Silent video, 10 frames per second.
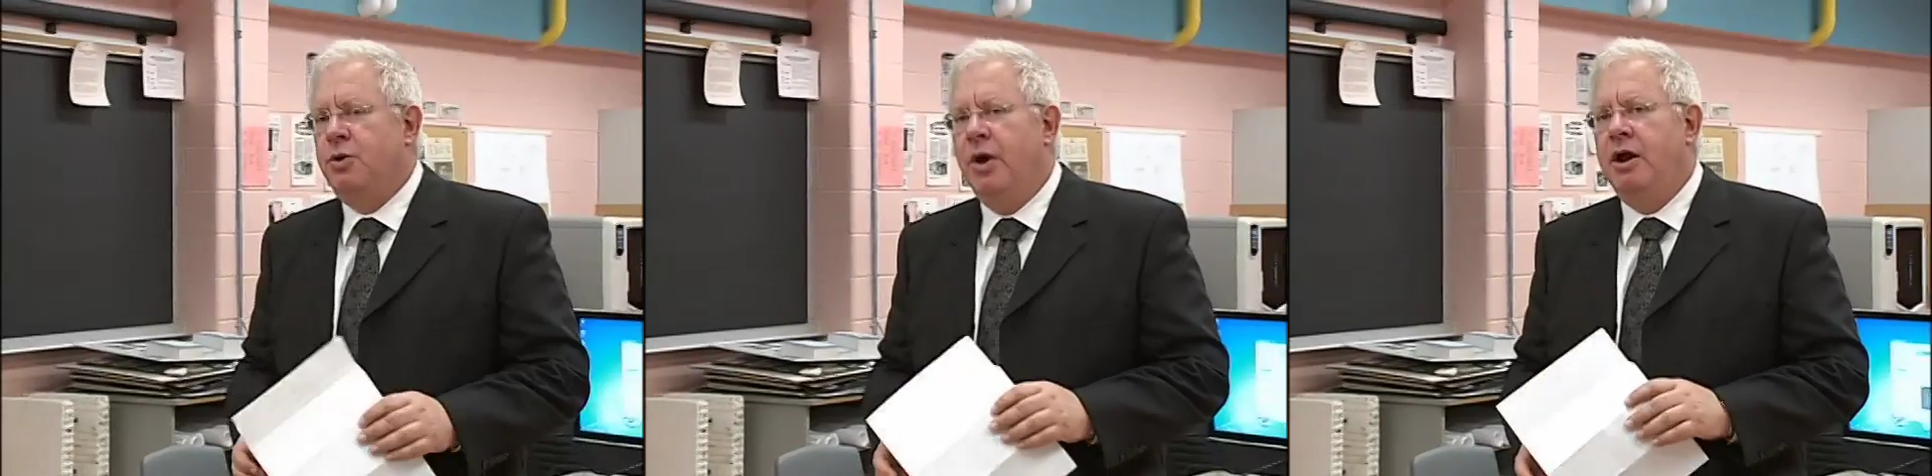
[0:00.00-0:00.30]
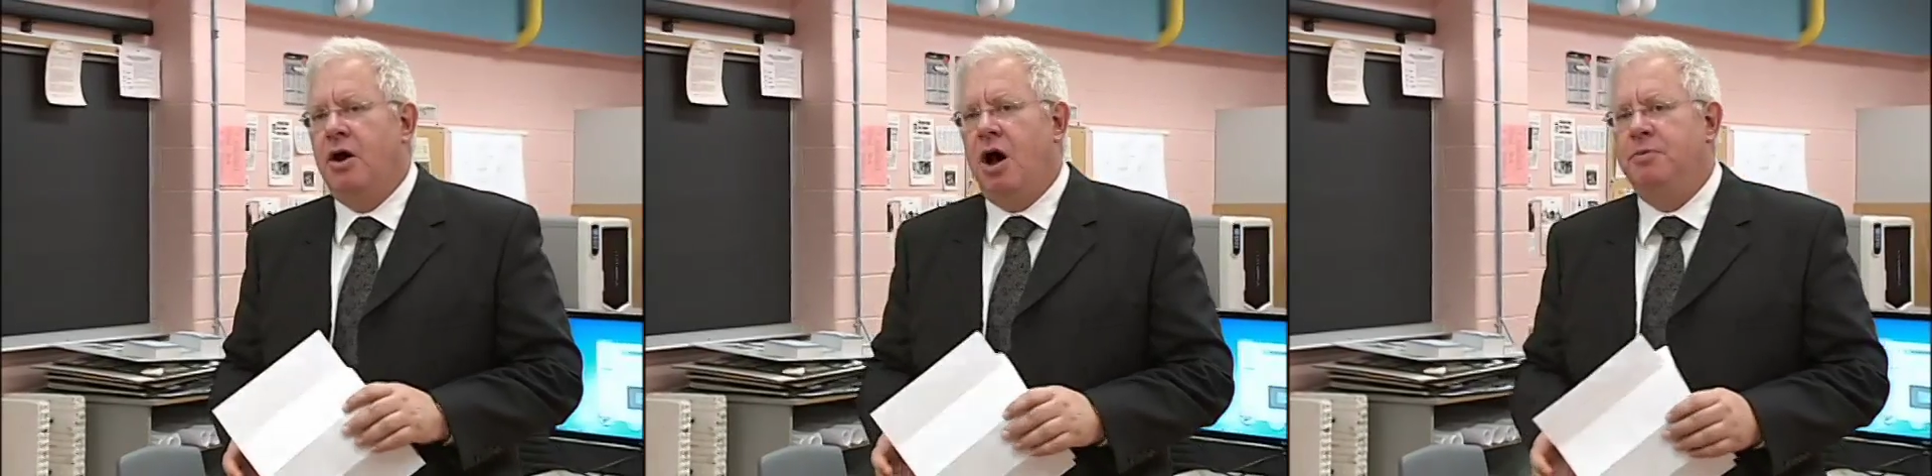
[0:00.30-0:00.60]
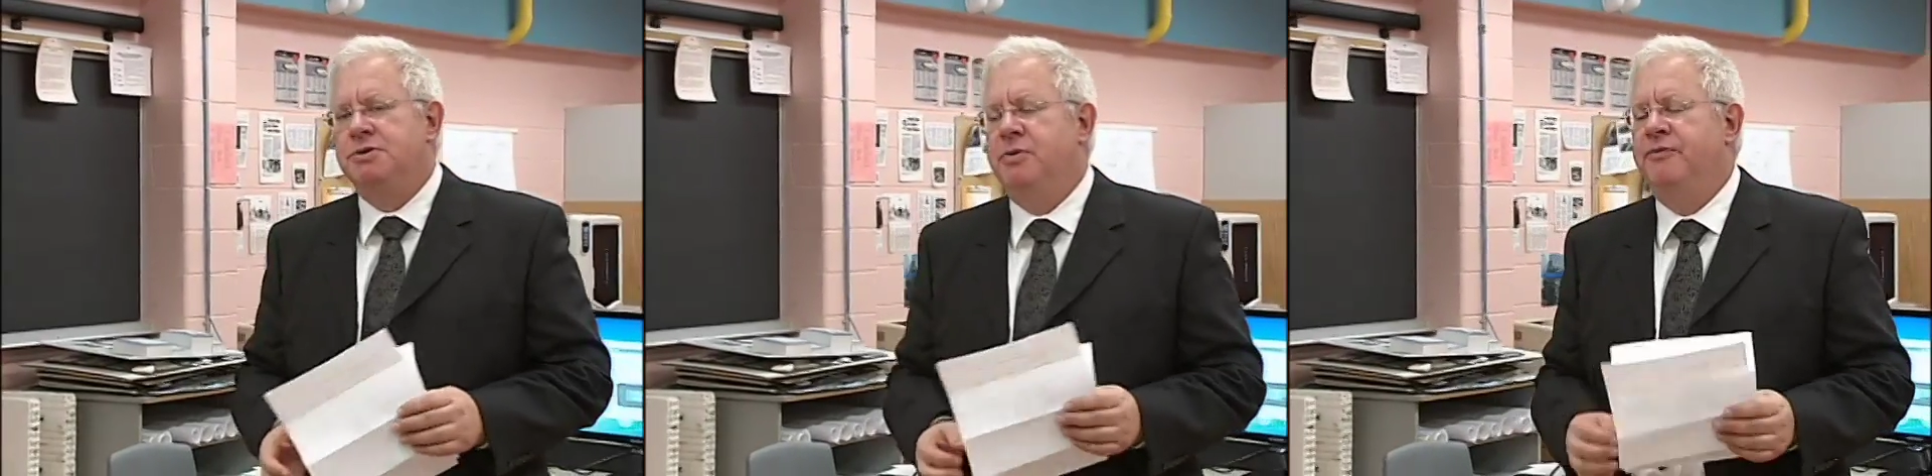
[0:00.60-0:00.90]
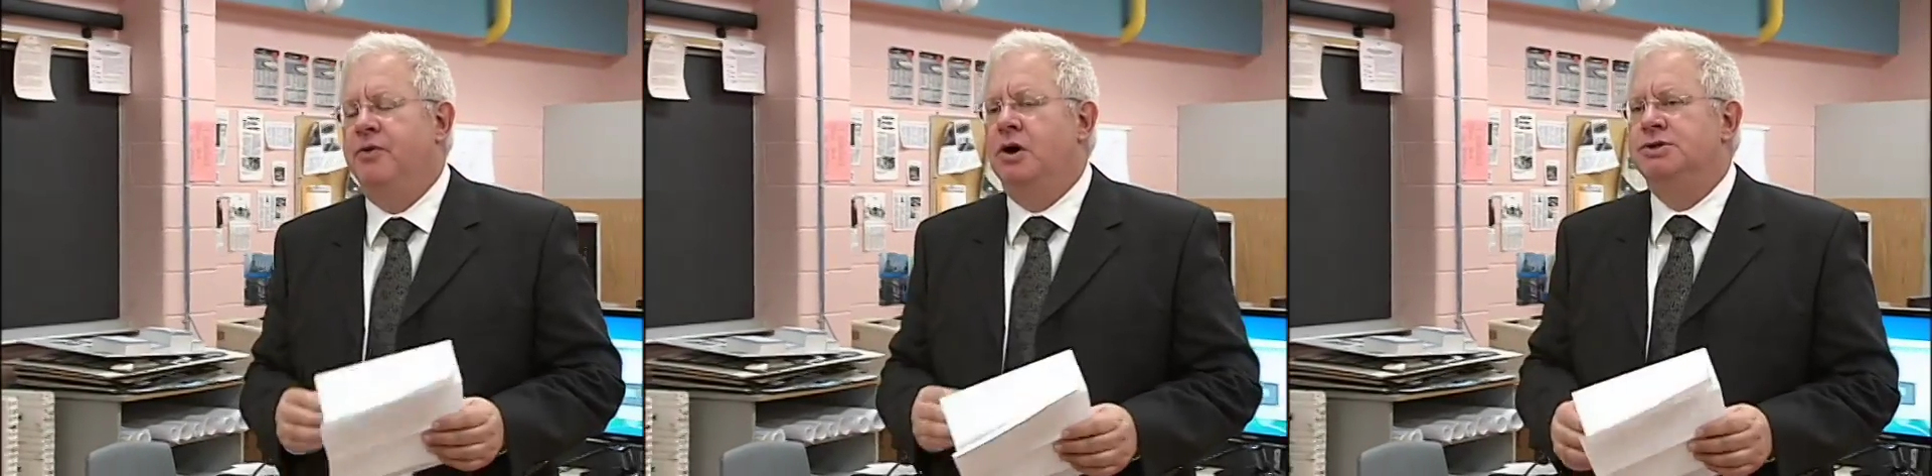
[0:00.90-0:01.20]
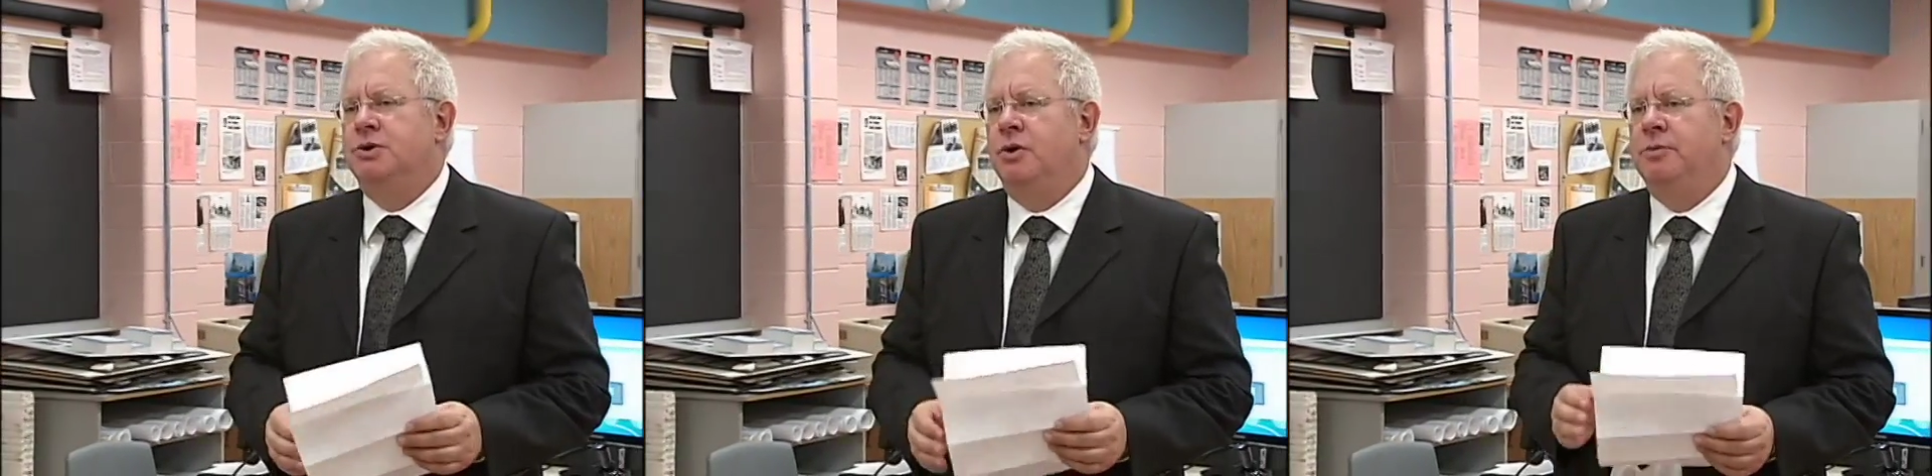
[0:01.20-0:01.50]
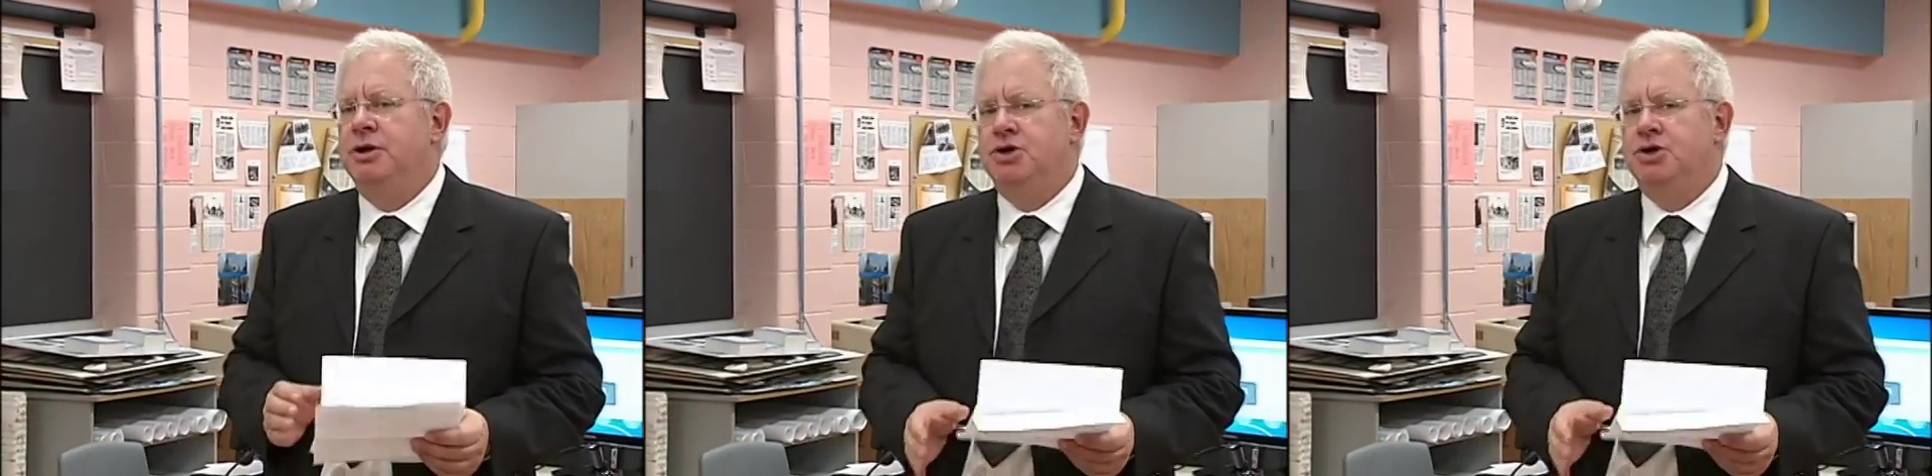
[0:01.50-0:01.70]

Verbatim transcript: great accomplishment for our school to be